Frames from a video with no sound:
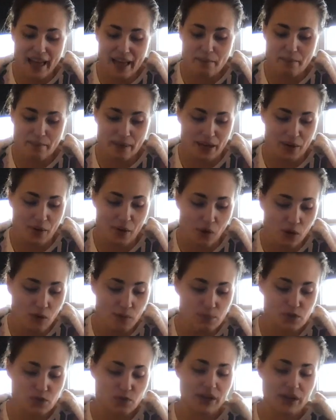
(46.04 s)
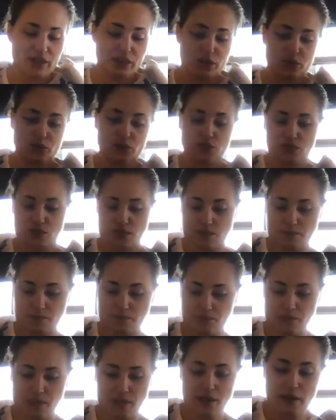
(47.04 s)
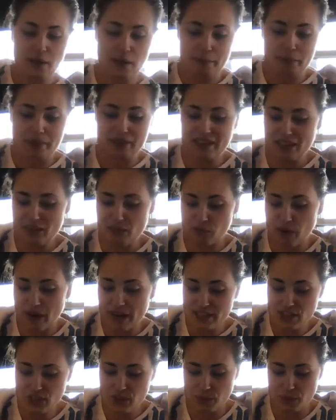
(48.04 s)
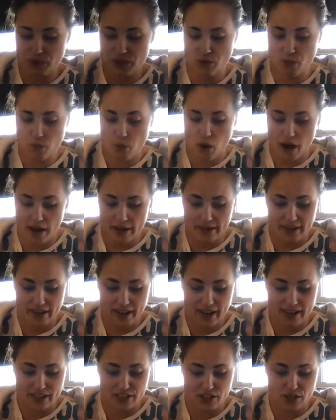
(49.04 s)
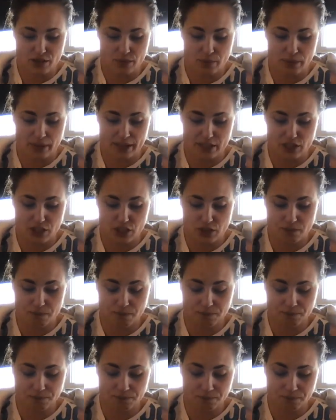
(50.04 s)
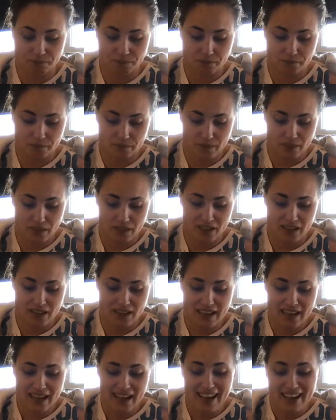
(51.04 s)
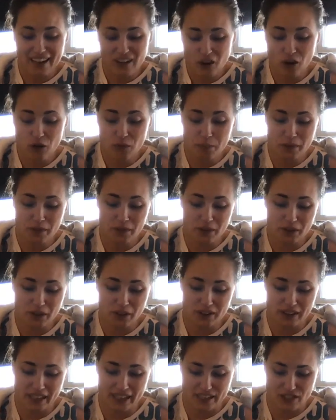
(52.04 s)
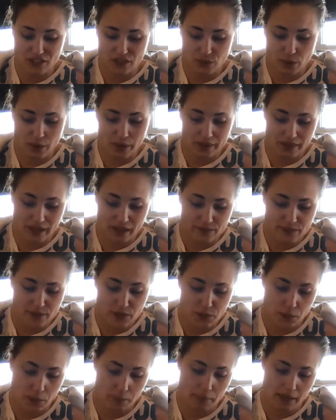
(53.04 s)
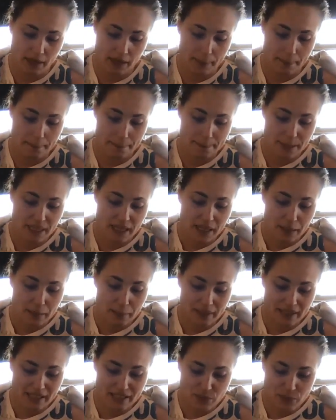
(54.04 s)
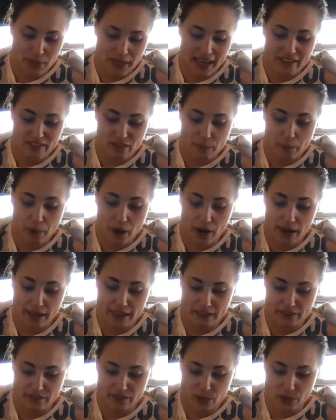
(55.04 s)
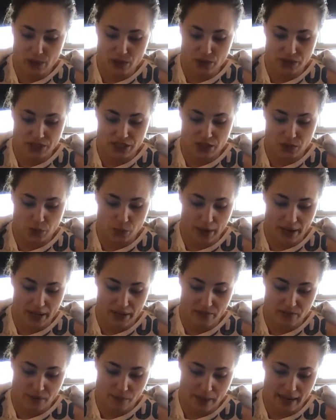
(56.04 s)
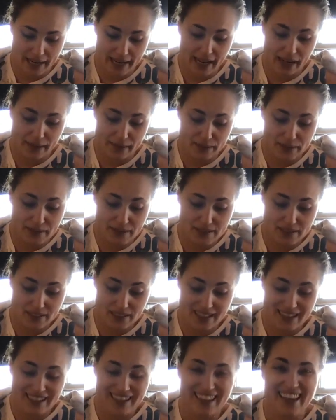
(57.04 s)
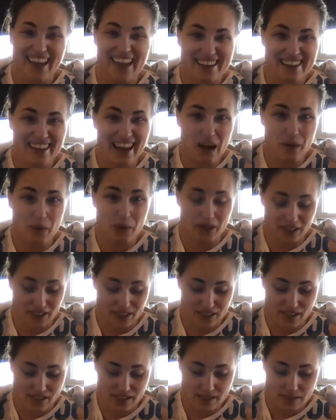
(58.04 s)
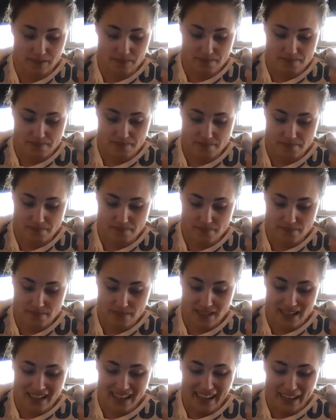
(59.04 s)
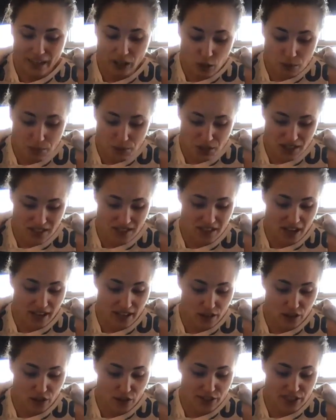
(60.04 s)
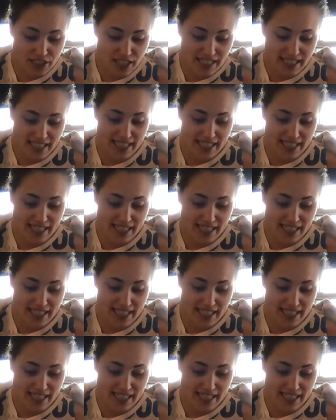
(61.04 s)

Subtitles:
my hopes run loose, but they rush with the water under the bridge. I hope the girl next door loves swimming because we have a pond a few streets away from my house and now hers. I hope she's not allergic to